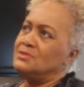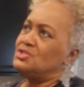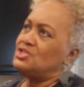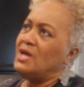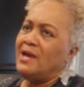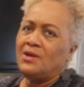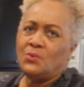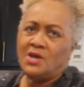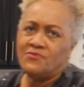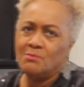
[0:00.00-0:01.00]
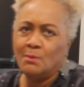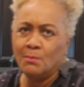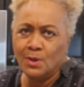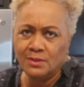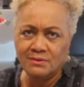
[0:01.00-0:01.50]
shy away from a
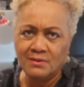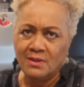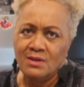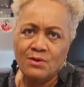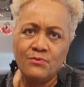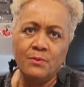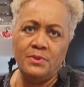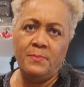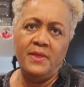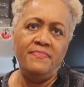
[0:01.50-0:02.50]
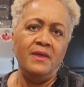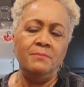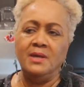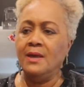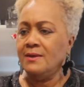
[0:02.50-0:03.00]
month from the
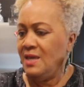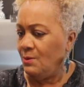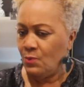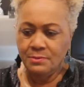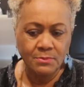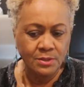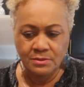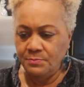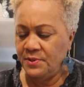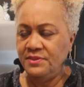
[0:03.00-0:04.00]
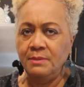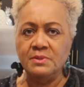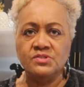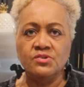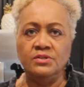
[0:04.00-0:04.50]
pandemic. I came 1 month, the
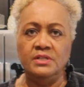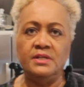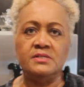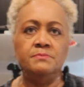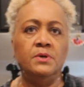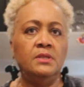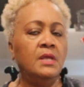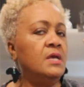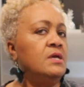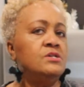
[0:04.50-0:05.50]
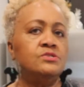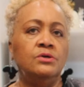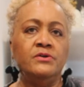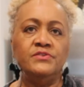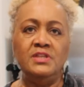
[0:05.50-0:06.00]
pandemic started the next month.
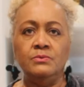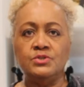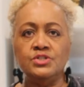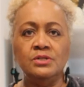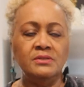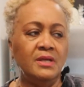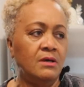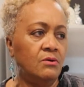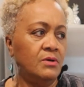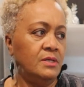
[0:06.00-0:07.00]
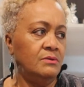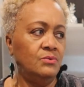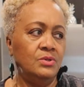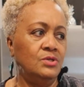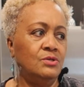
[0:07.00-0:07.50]
So everything was shut down
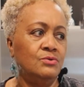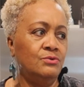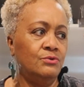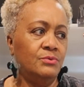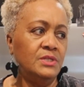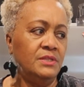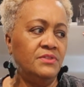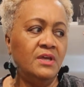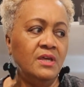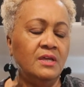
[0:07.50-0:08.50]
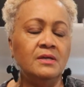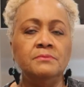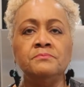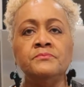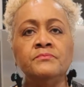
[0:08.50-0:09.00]
and you couldn't do anything,
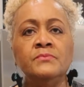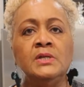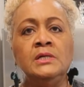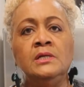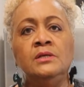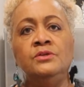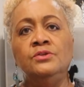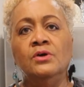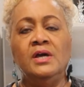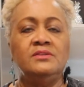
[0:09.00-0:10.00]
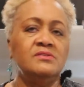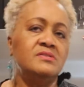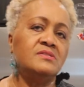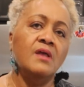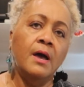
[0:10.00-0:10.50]
and you know, I had to
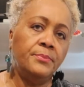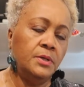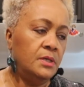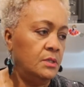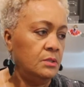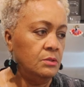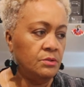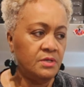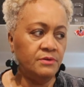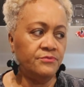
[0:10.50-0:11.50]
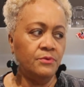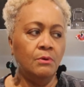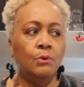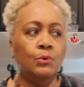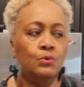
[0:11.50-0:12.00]
stop looking for
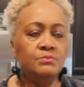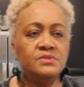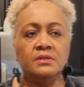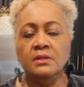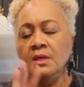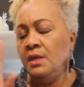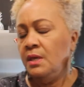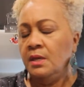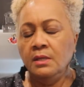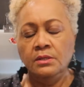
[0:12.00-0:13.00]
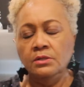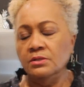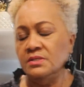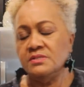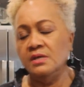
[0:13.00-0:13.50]
homes and you
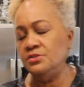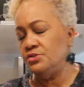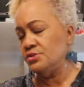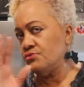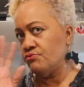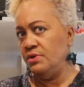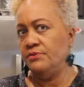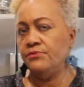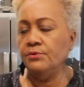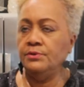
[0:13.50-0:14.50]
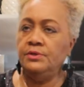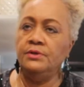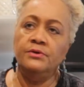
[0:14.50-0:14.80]
know, decide to just rent for